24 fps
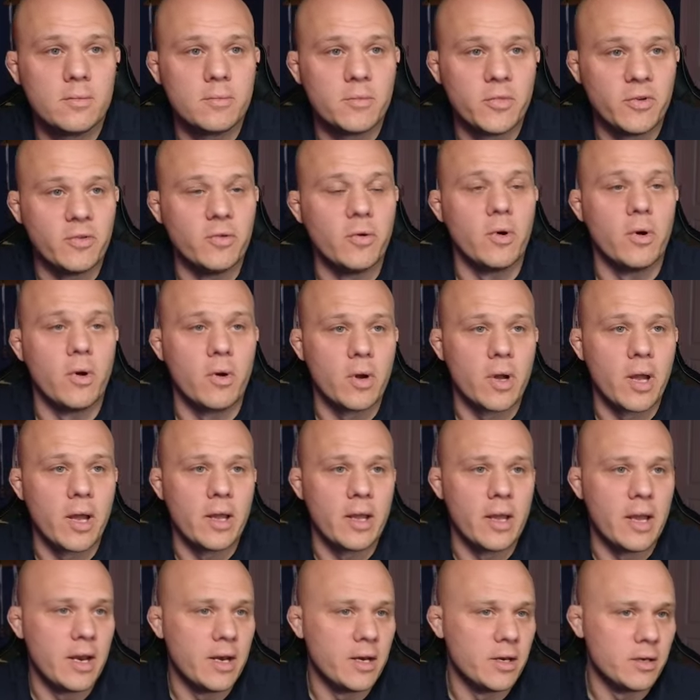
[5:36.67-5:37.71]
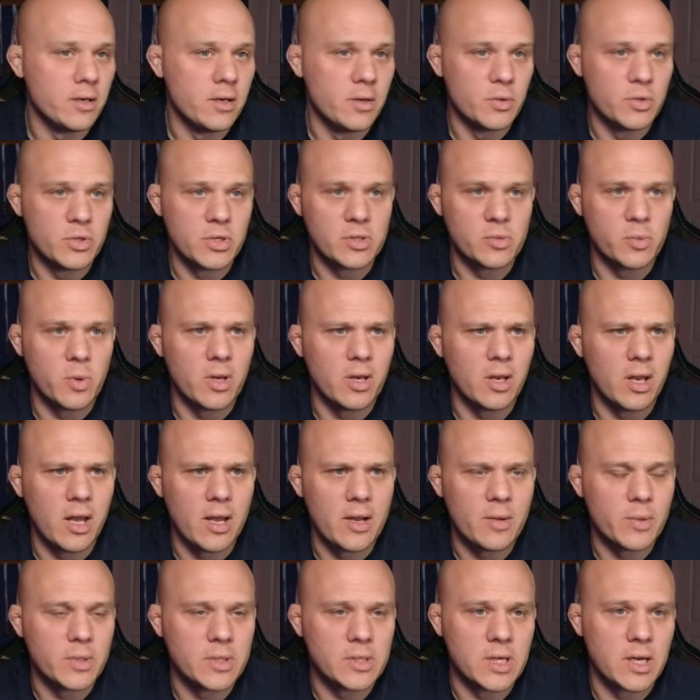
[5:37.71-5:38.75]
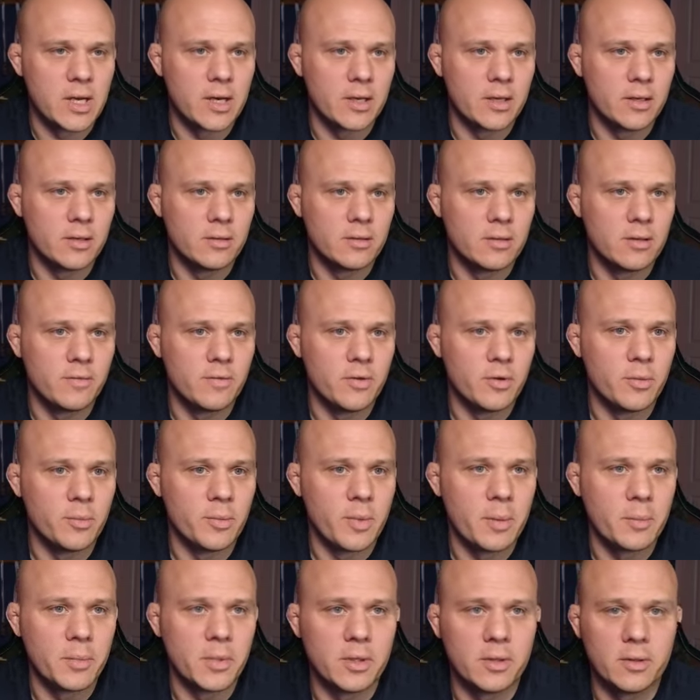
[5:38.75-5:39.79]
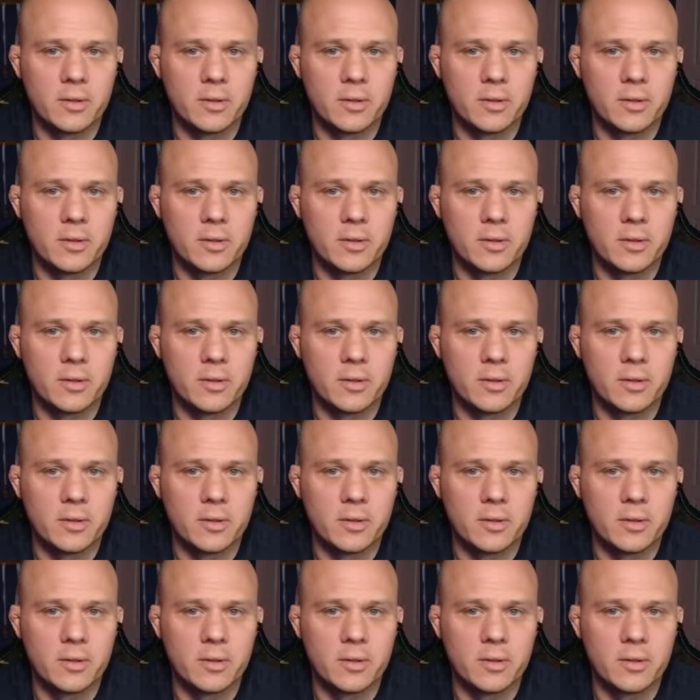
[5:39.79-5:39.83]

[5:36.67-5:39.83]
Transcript: Before. Okay. And it was just what light was on it if you remember.